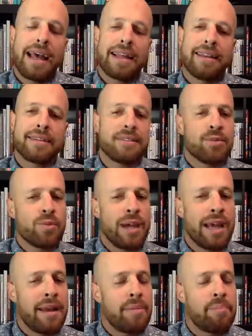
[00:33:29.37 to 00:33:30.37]
This is
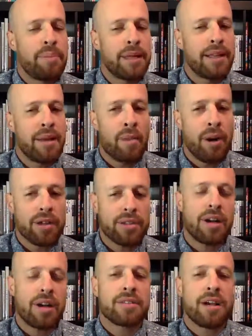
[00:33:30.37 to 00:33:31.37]
when Billy and Mark
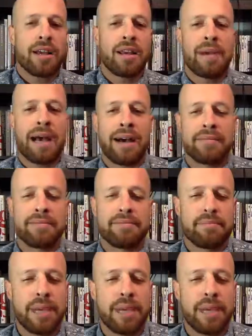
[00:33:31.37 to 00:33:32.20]
start talking about